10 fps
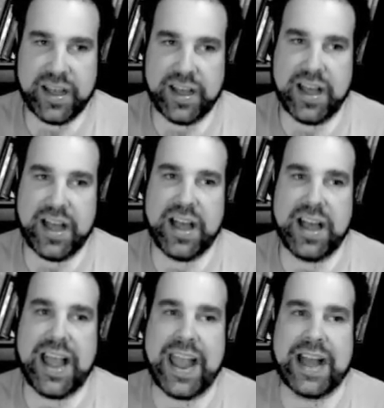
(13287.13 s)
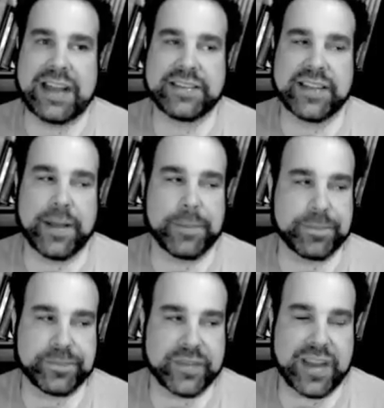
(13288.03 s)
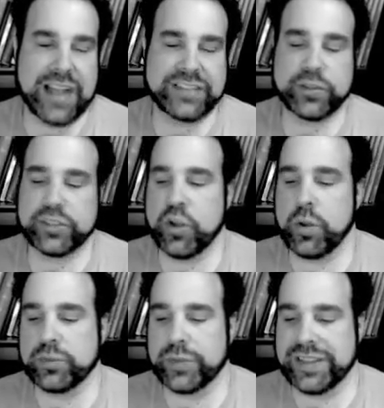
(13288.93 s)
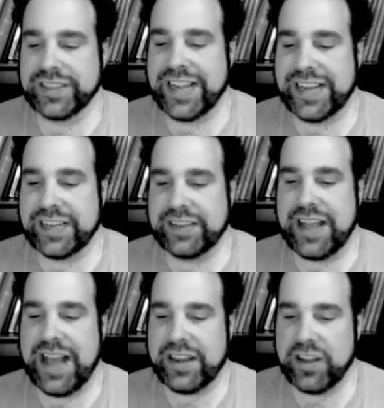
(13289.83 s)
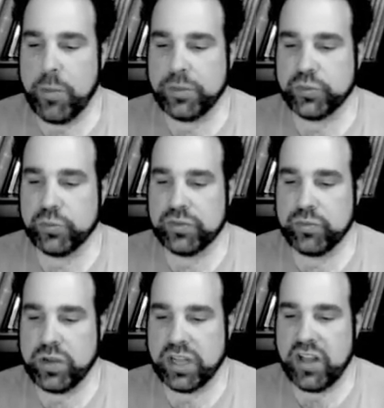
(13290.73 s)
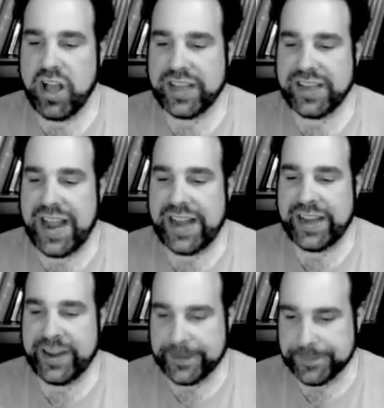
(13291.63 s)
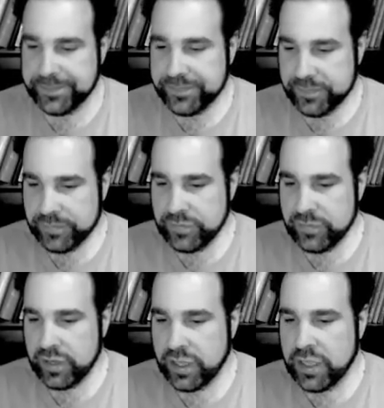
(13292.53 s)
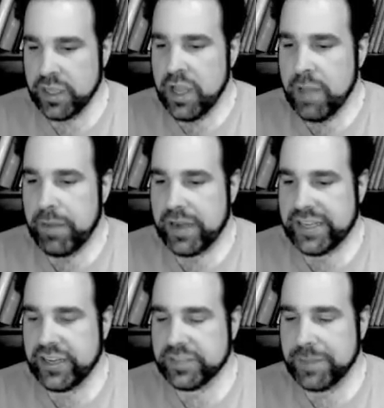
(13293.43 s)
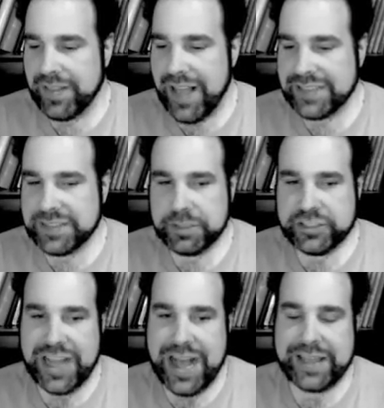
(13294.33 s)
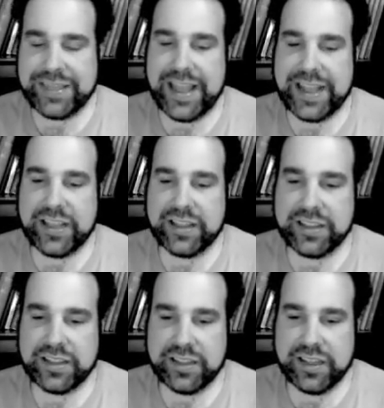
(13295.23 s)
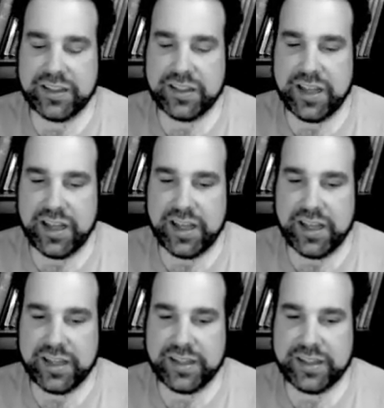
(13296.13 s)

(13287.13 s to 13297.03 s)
uh, and um, I certainly don't want to relitigate it at almost one o'clock at night here. But here is my last super chat. Thank, uh,